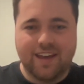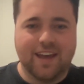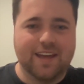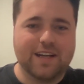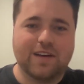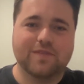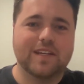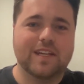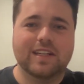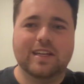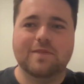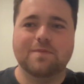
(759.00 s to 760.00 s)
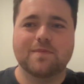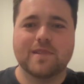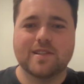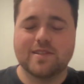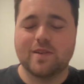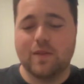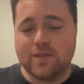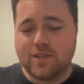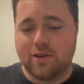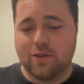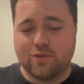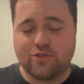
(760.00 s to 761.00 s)
had after Eddie signed this
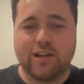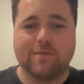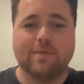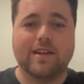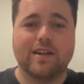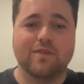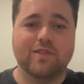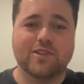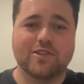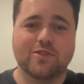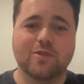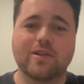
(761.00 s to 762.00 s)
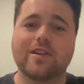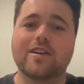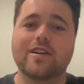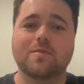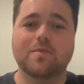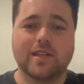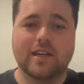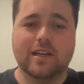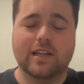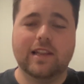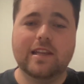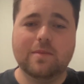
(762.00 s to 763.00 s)
contract, made it official. But
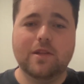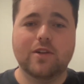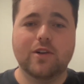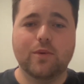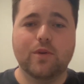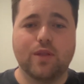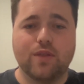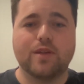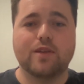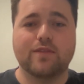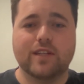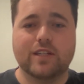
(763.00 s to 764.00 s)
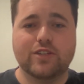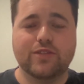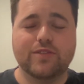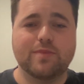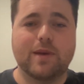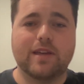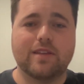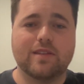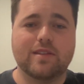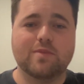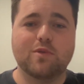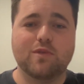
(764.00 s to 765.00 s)
yeah, let me know what you think of Eddie Jones making
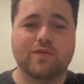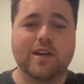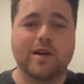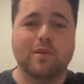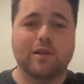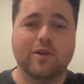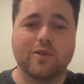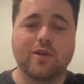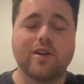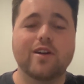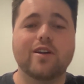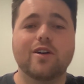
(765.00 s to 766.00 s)
this move down below.